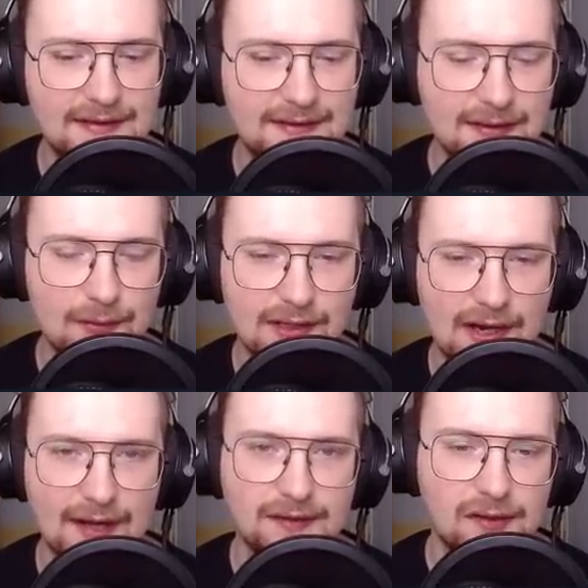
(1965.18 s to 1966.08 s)
see was
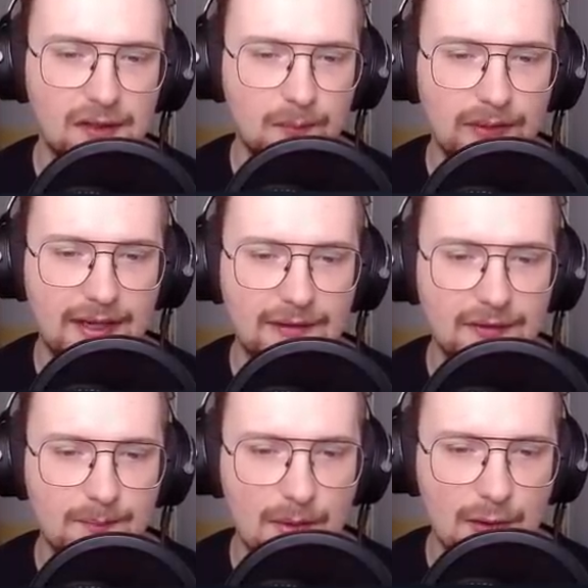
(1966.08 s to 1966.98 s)
actually a Bloodhound
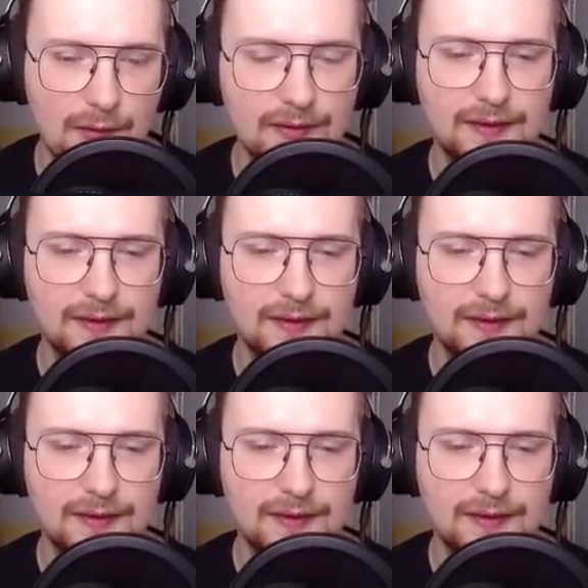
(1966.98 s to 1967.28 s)
emote.